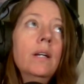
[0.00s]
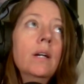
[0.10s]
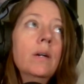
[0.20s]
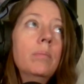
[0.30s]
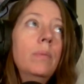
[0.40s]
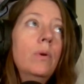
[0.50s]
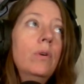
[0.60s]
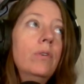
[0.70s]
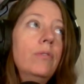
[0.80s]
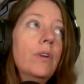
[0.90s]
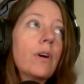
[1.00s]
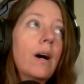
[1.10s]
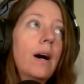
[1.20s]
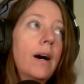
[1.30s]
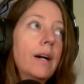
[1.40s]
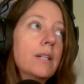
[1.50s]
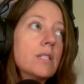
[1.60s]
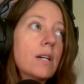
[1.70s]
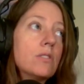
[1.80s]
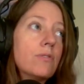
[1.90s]
move your eyes
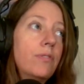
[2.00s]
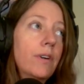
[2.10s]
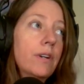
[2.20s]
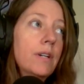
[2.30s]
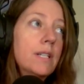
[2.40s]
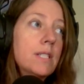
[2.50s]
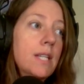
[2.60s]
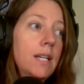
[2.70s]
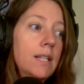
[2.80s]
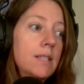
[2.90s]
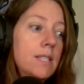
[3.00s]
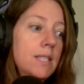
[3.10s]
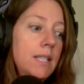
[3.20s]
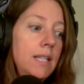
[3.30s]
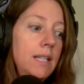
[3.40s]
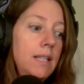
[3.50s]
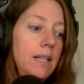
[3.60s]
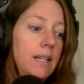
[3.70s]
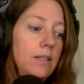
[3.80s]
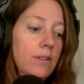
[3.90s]
as far as they can see
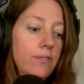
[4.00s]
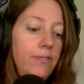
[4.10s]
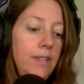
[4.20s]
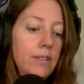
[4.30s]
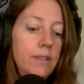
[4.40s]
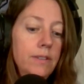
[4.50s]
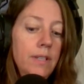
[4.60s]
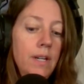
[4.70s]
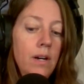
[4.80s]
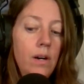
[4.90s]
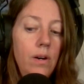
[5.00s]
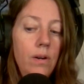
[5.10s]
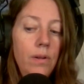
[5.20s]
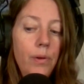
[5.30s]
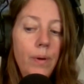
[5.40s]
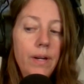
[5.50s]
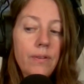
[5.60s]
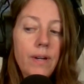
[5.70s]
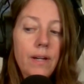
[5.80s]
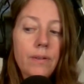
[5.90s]
in your field, all the way
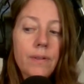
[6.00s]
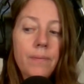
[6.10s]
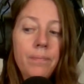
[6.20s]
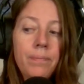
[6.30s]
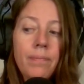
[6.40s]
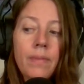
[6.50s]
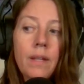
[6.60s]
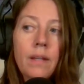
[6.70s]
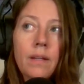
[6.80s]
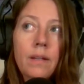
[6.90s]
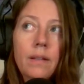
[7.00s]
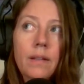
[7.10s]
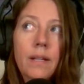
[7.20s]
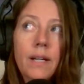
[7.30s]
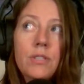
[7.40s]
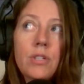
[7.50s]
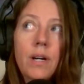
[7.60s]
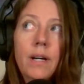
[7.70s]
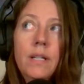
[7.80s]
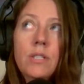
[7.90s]
around. And as your
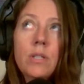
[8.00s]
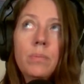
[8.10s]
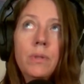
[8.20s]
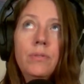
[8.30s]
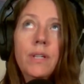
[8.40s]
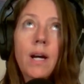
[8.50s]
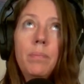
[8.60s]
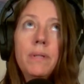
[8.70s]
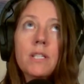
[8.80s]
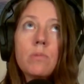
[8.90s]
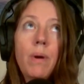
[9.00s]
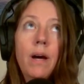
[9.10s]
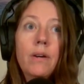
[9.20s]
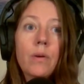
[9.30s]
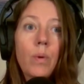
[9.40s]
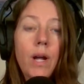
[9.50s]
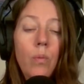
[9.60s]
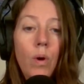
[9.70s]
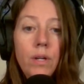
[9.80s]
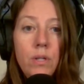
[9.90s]
eyes are moving up in this pattern, what I
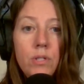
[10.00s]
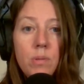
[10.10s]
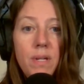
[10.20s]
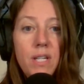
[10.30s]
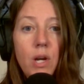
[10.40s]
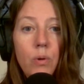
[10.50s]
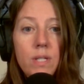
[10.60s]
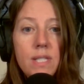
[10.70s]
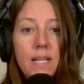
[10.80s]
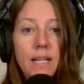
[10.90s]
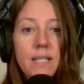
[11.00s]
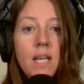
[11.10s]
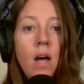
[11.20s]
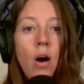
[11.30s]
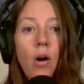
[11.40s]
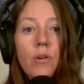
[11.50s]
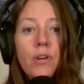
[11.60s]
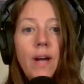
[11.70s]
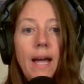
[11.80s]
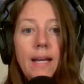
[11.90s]
want you to be noticing is, are
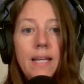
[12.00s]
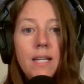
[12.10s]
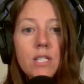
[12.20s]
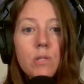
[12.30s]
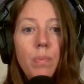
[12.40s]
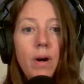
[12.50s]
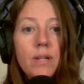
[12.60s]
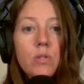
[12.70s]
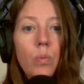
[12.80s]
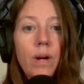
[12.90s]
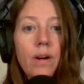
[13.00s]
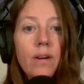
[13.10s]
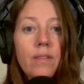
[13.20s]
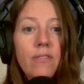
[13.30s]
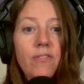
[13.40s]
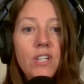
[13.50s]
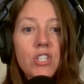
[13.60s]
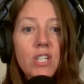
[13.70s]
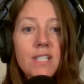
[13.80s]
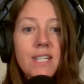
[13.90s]
there any spots where the
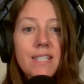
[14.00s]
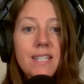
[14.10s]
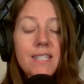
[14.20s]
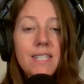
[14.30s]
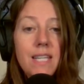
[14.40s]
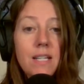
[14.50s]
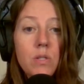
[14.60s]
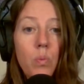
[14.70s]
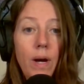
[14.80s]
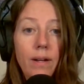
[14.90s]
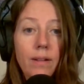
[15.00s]
vision doesn't see as well?